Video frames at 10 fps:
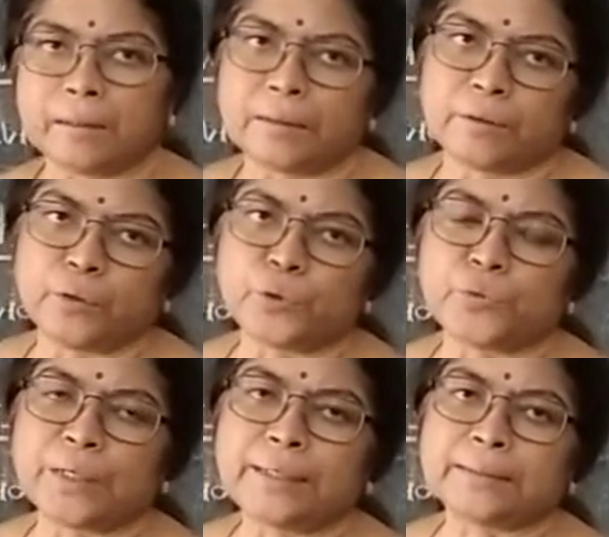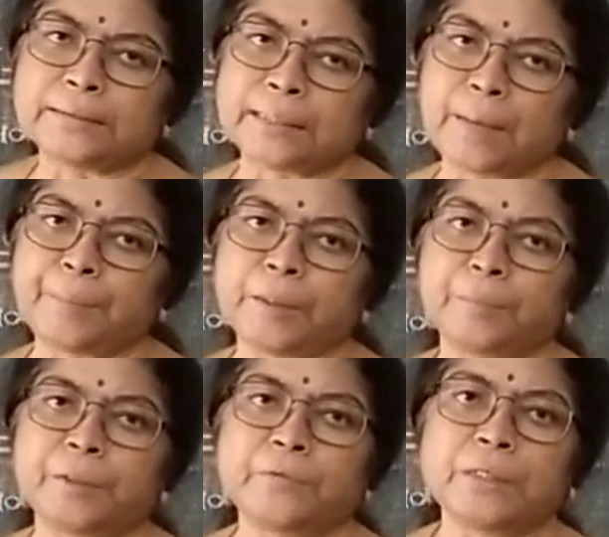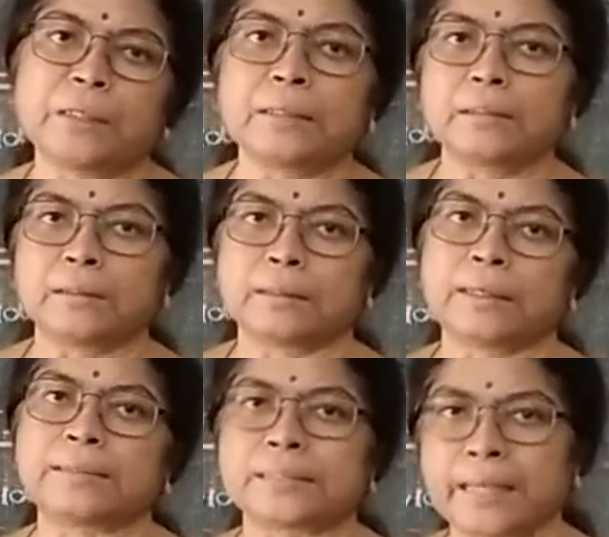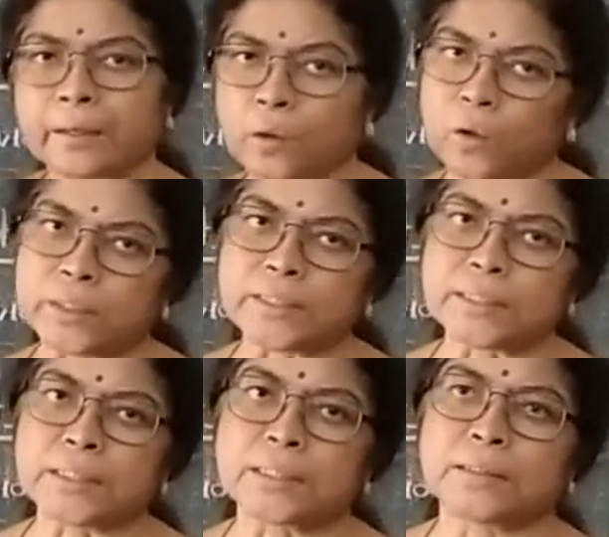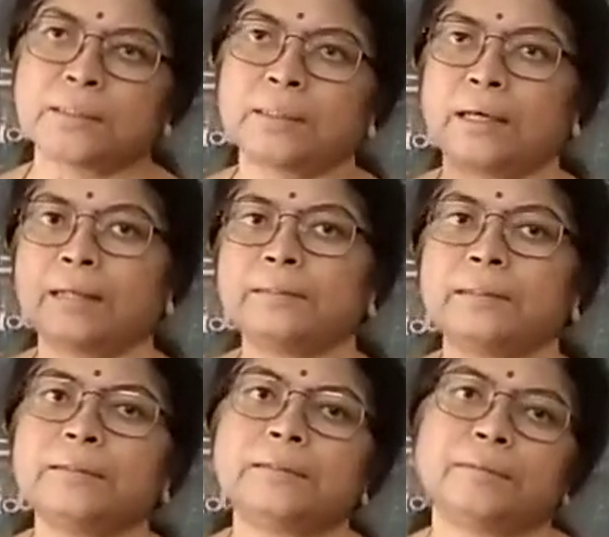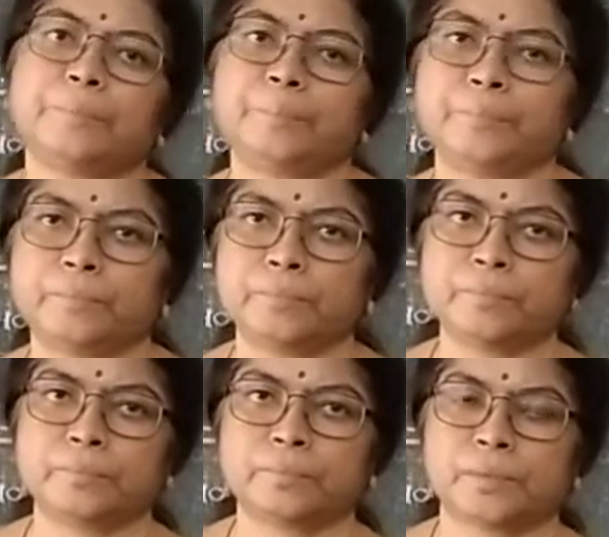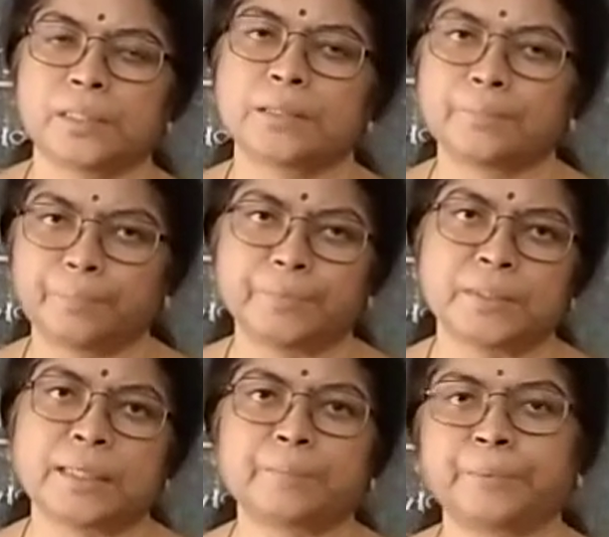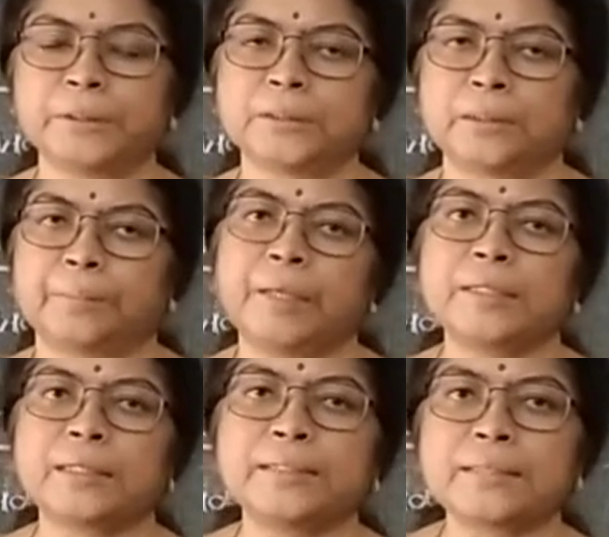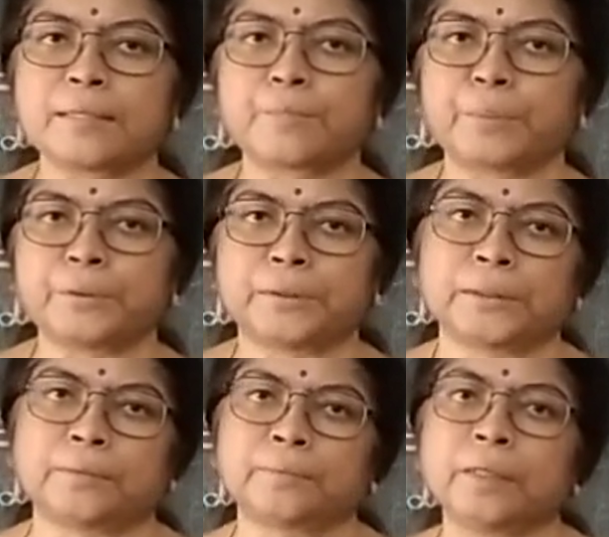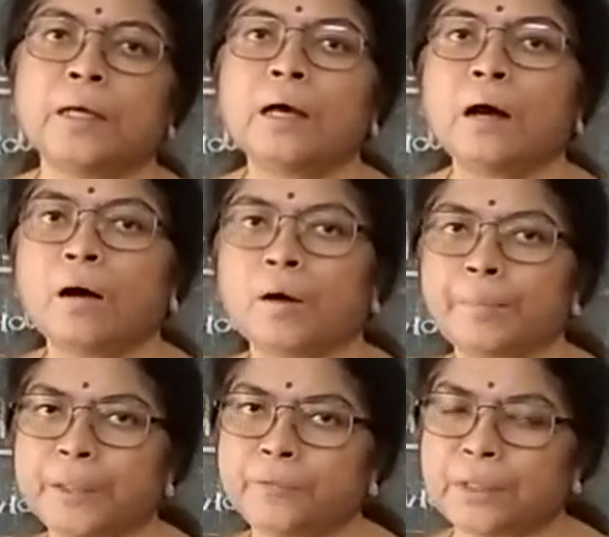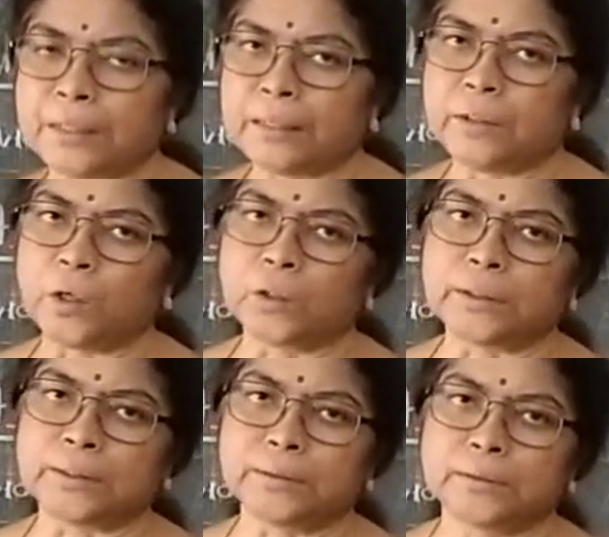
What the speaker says: Usually it is happening between a psychologist and the sick person, mentally sick person, or between a doctor